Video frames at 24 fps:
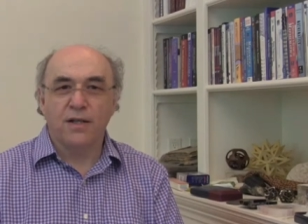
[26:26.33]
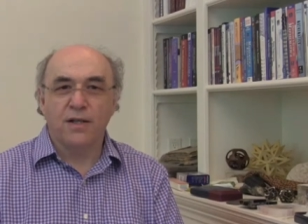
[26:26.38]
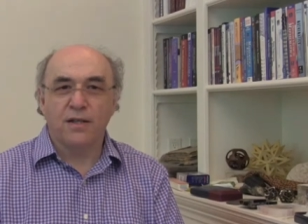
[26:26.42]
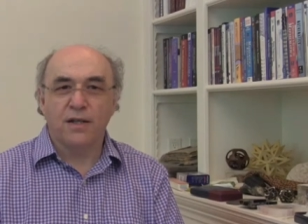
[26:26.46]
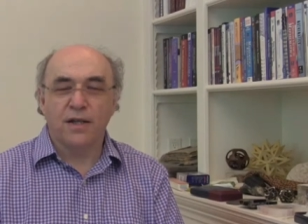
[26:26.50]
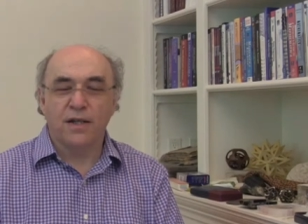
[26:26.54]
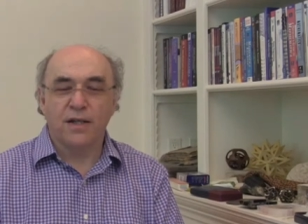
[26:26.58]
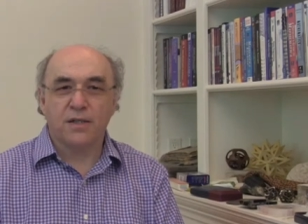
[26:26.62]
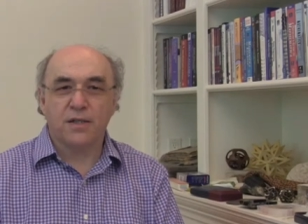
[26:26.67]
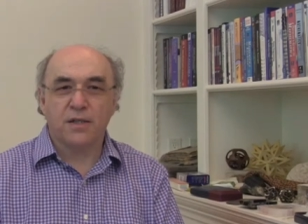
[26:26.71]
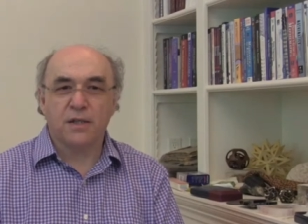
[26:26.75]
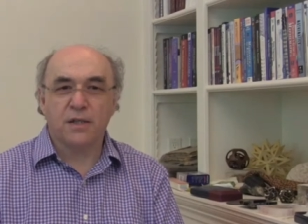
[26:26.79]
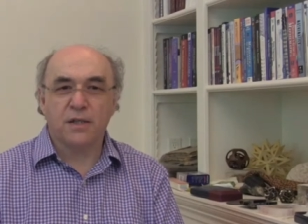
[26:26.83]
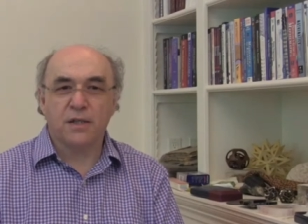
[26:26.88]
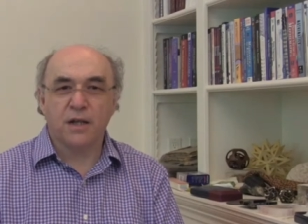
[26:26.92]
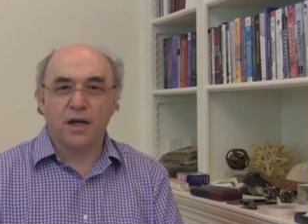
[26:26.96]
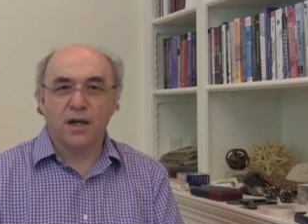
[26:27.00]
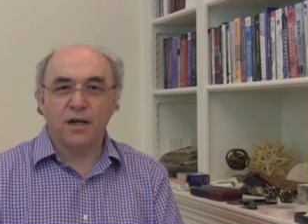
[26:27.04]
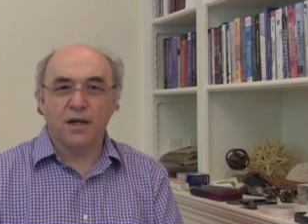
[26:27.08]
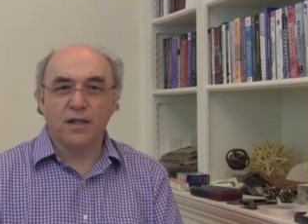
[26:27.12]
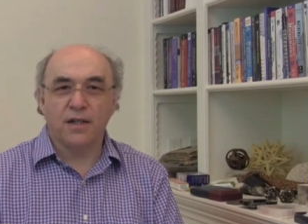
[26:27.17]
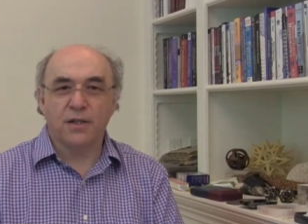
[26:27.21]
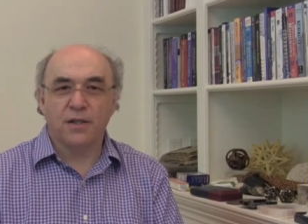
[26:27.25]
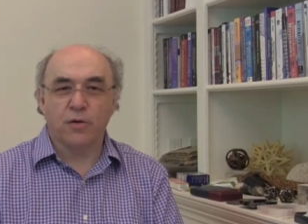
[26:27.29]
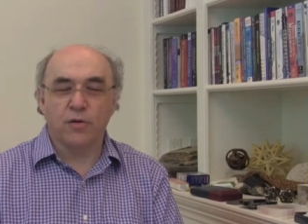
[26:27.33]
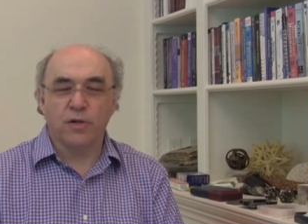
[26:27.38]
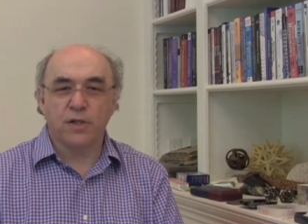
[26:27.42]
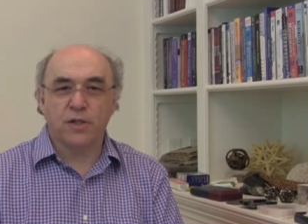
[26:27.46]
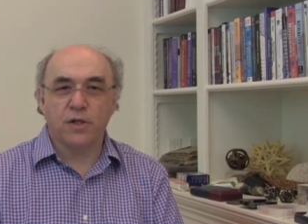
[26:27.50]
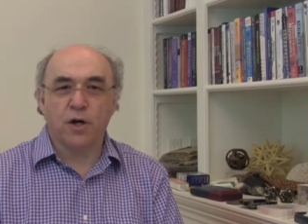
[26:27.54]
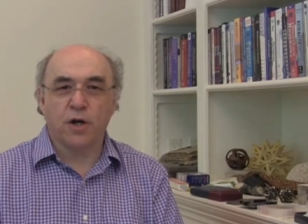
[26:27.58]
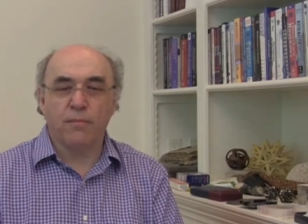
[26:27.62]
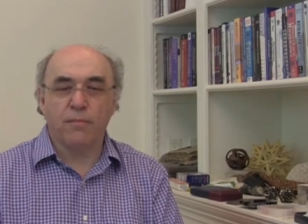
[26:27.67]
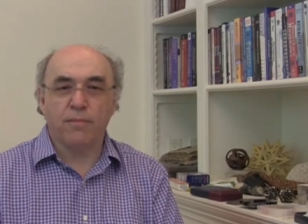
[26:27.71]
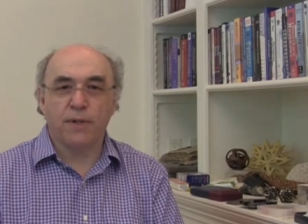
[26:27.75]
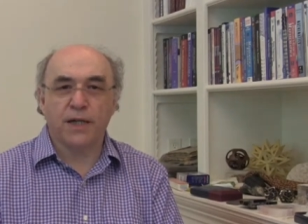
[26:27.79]
It's always
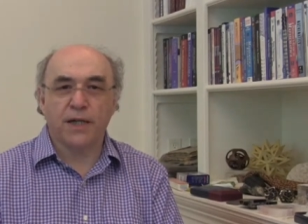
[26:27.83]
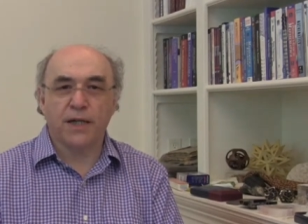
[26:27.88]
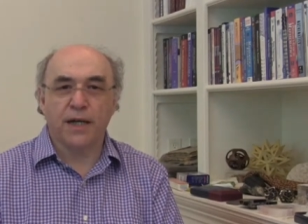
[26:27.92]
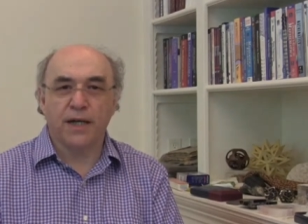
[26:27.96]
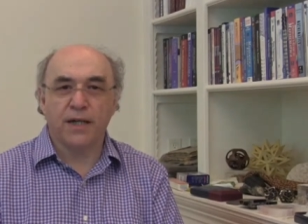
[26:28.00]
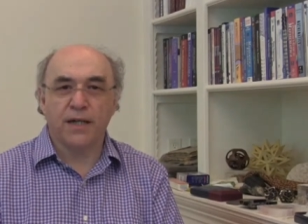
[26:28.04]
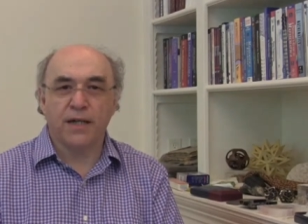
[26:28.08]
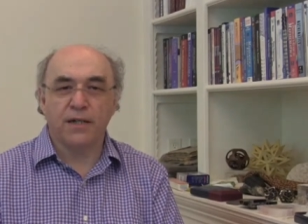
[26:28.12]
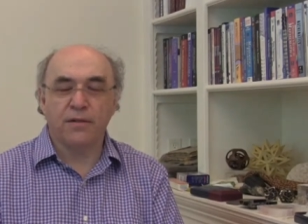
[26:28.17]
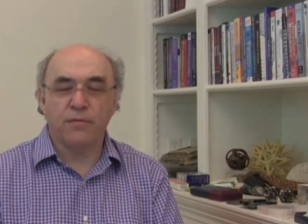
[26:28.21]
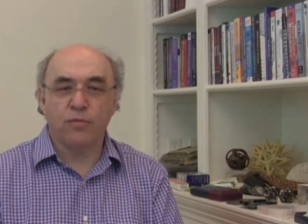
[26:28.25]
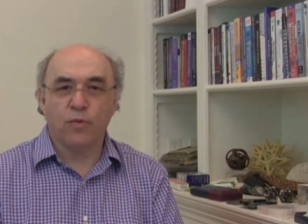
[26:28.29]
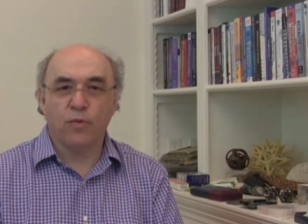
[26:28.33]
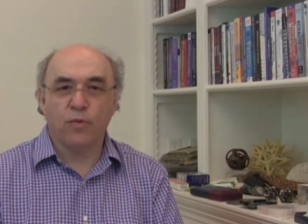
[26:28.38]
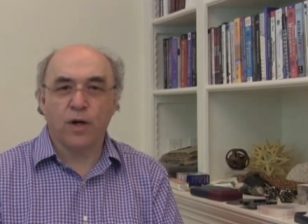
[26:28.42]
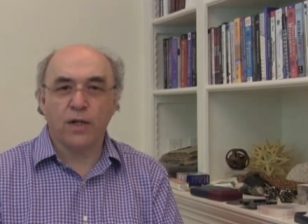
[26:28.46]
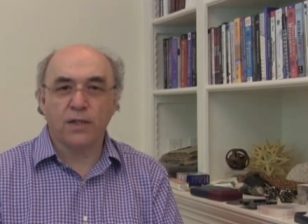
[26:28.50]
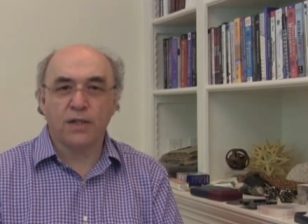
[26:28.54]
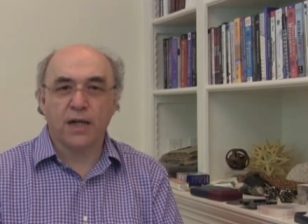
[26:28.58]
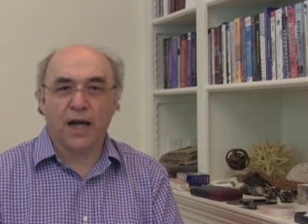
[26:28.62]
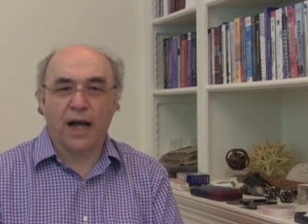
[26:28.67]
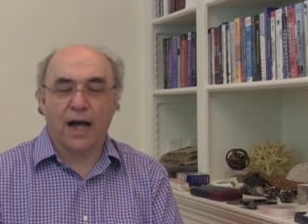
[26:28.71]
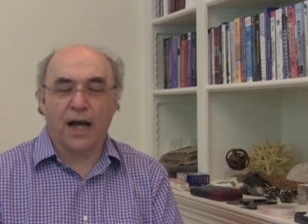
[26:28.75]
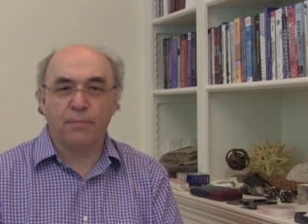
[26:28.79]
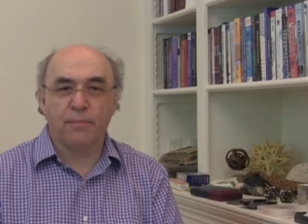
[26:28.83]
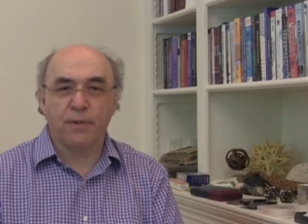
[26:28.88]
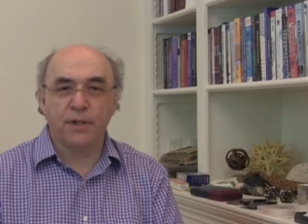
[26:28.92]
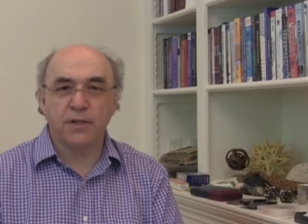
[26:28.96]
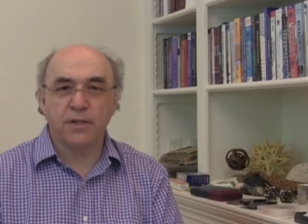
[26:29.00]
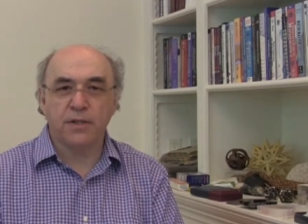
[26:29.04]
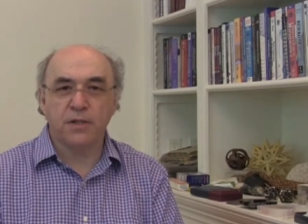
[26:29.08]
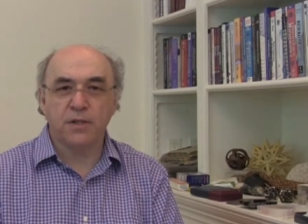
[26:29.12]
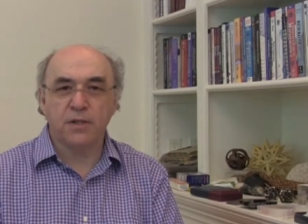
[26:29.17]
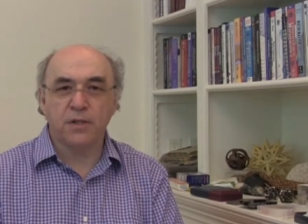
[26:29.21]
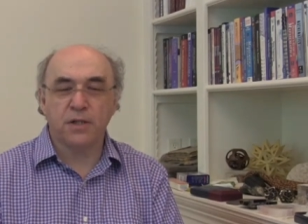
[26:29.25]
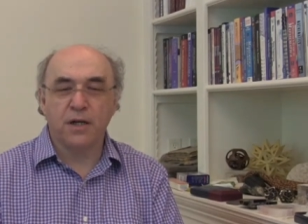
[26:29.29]
complicated what
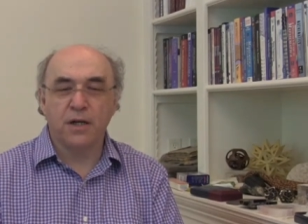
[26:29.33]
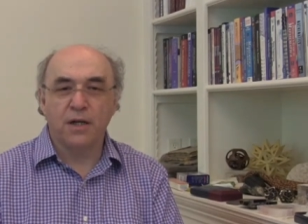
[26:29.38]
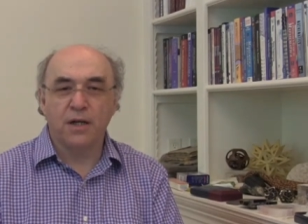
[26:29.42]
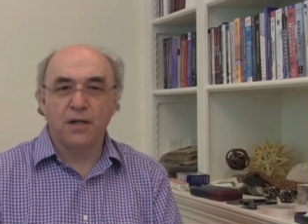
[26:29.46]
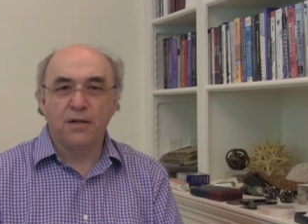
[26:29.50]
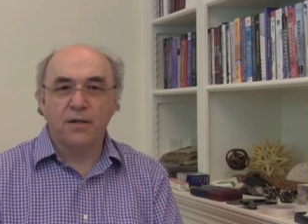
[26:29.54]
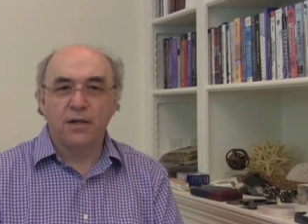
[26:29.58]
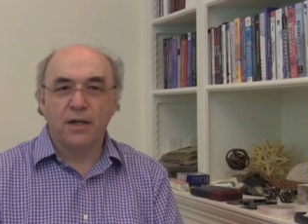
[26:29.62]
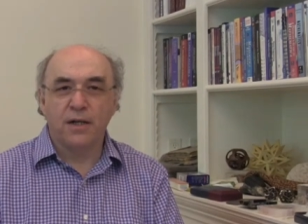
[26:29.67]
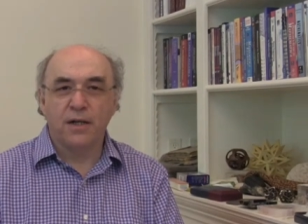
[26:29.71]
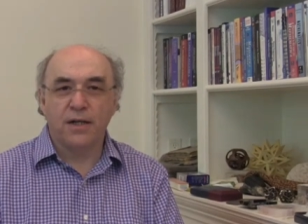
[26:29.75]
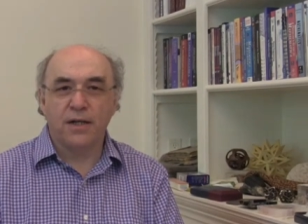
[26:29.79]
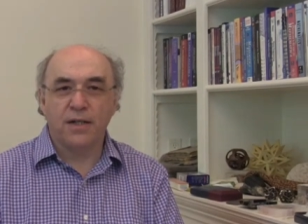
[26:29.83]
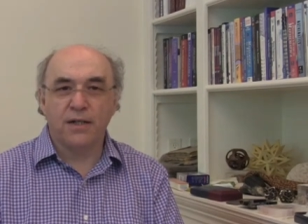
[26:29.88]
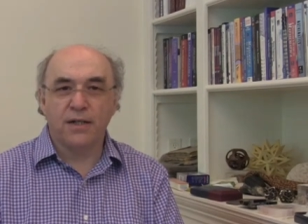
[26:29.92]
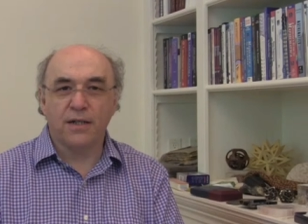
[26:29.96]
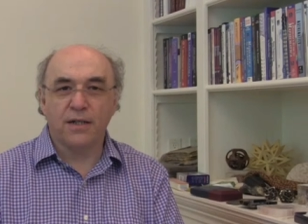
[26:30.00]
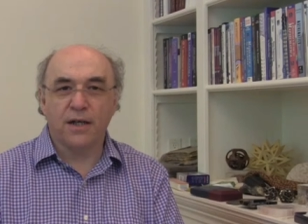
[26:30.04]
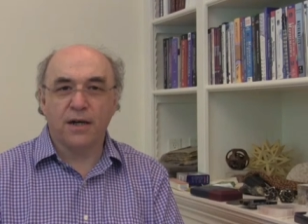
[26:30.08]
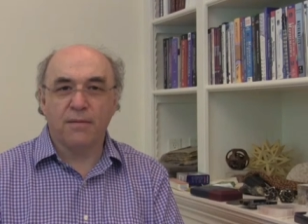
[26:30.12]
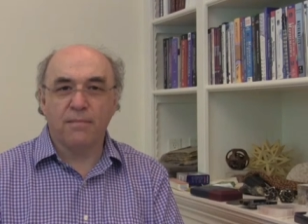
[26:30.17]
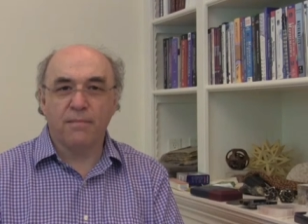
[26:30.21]
happens in